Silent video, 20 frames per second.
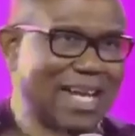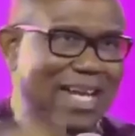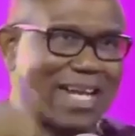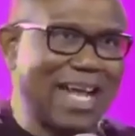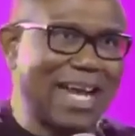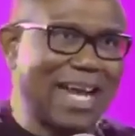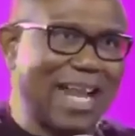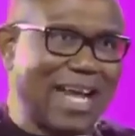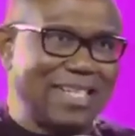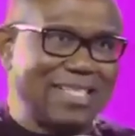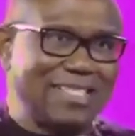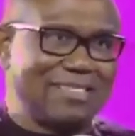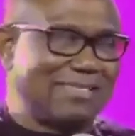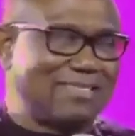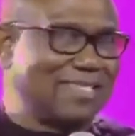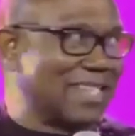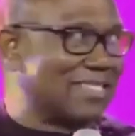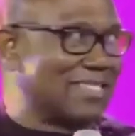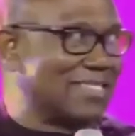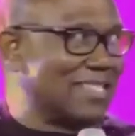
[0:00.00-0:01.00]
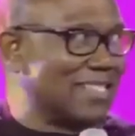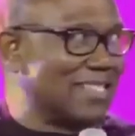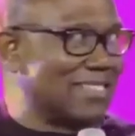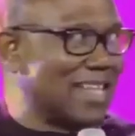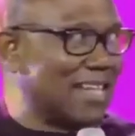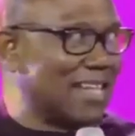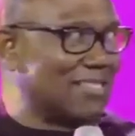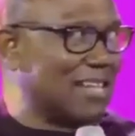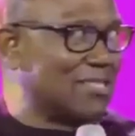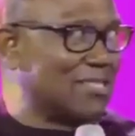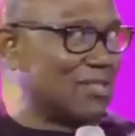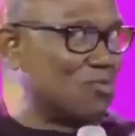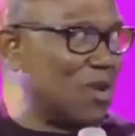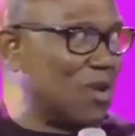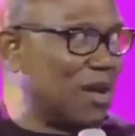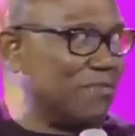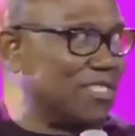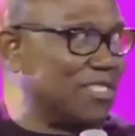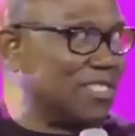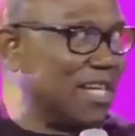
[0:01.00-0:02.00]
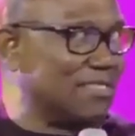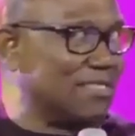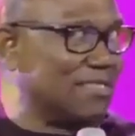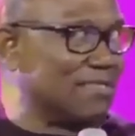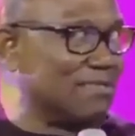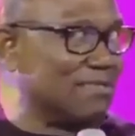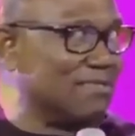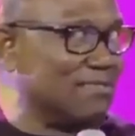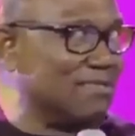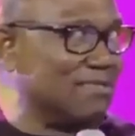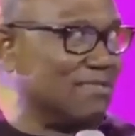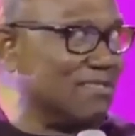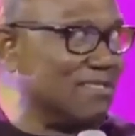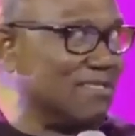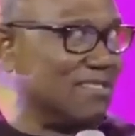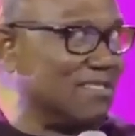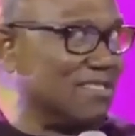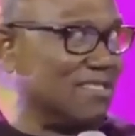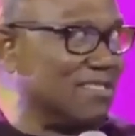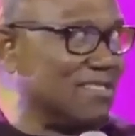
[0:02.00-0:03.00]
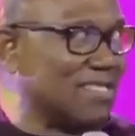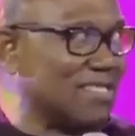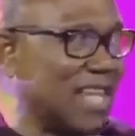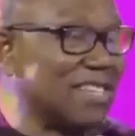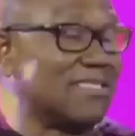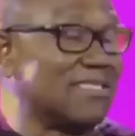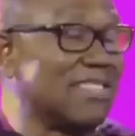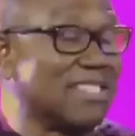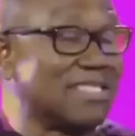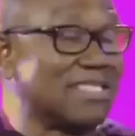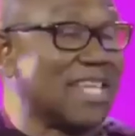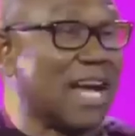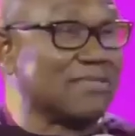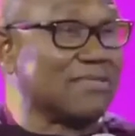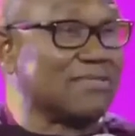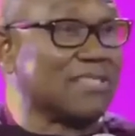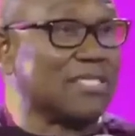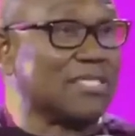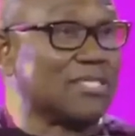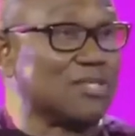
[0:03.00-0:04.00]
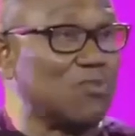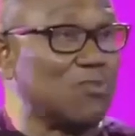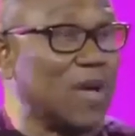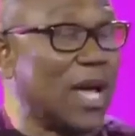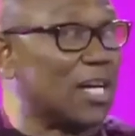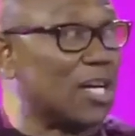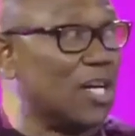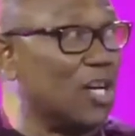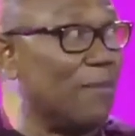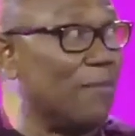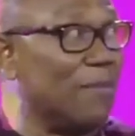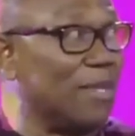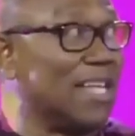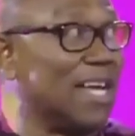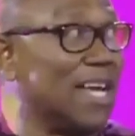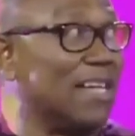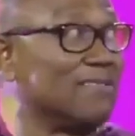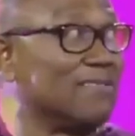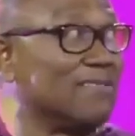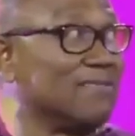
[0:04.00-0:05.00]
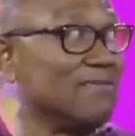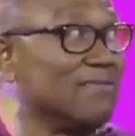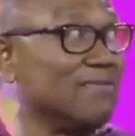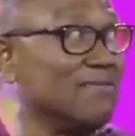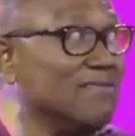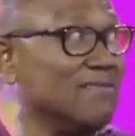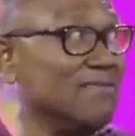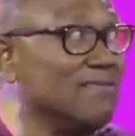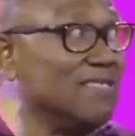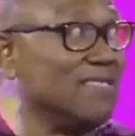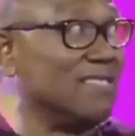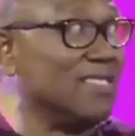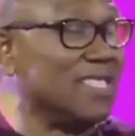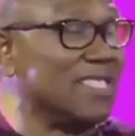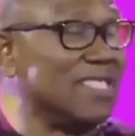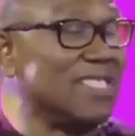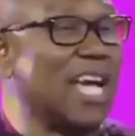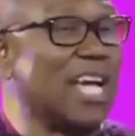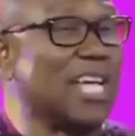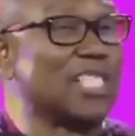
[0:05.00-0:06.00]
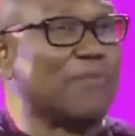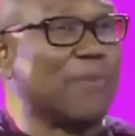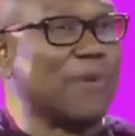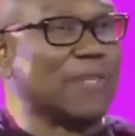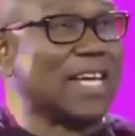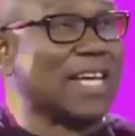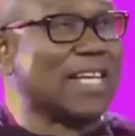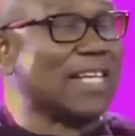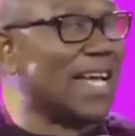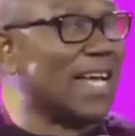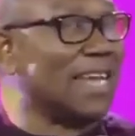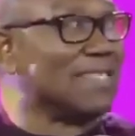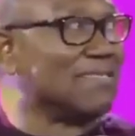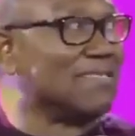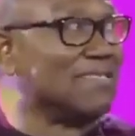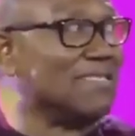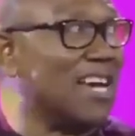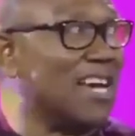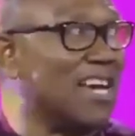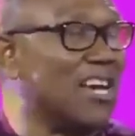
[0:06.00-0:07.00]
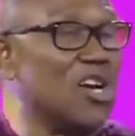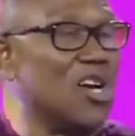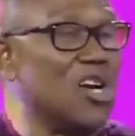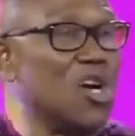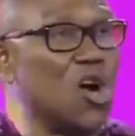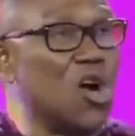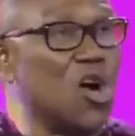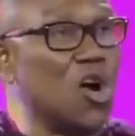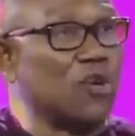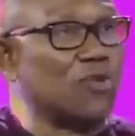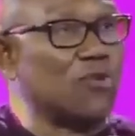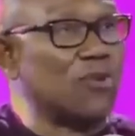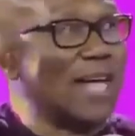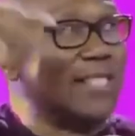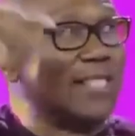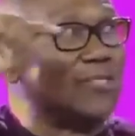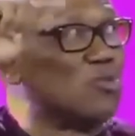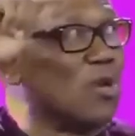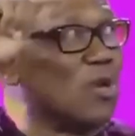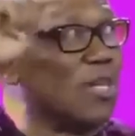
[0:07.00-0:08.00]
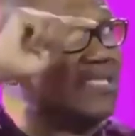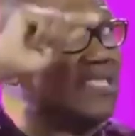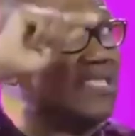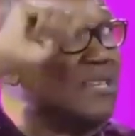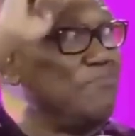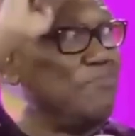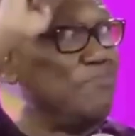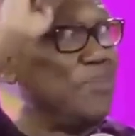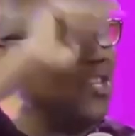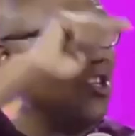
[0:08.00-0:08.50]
Netherlands is 33,000 square meters. 33,000 square kilometers. They exported last year 120